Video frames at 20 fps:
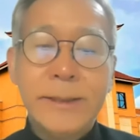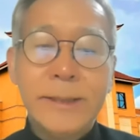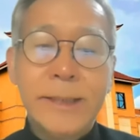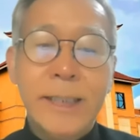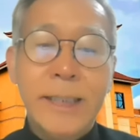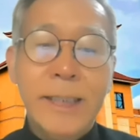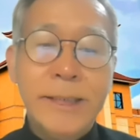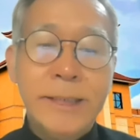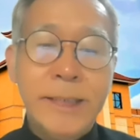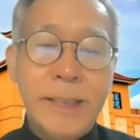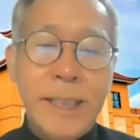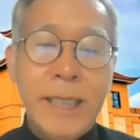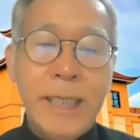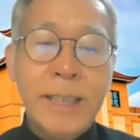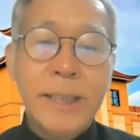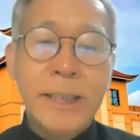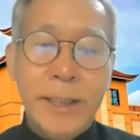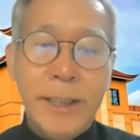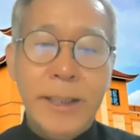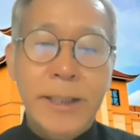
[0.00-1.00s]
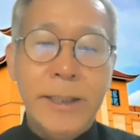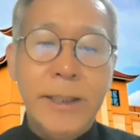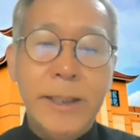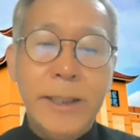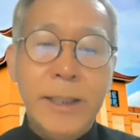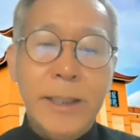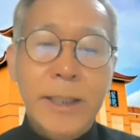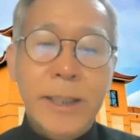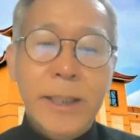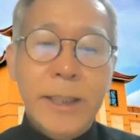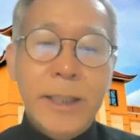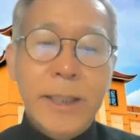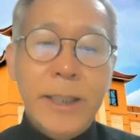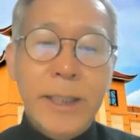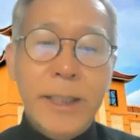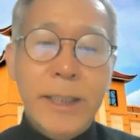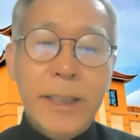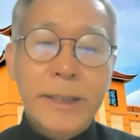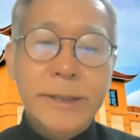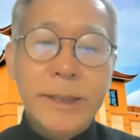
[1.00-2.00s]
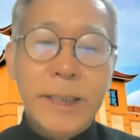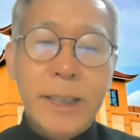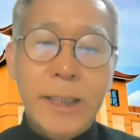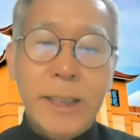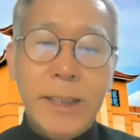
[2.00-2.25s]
the internet here is,